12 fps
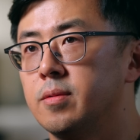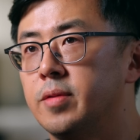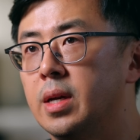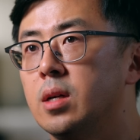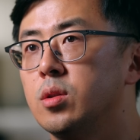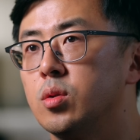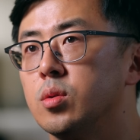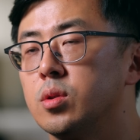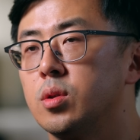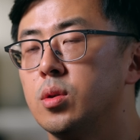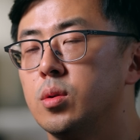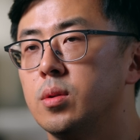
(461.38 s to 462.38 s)
value
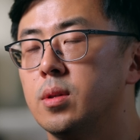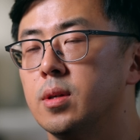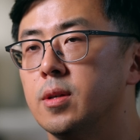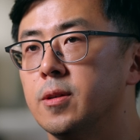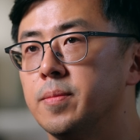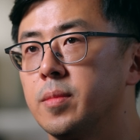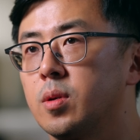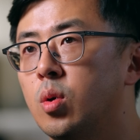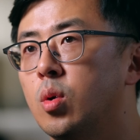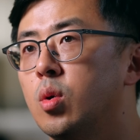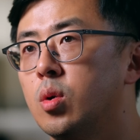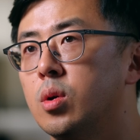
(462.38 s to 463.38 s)
to the
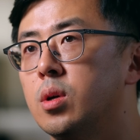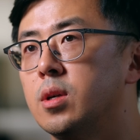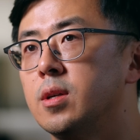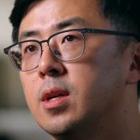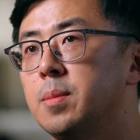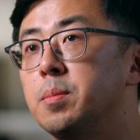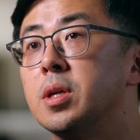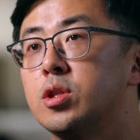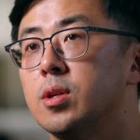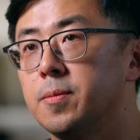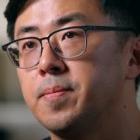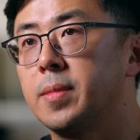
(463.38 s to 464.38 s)
core mission.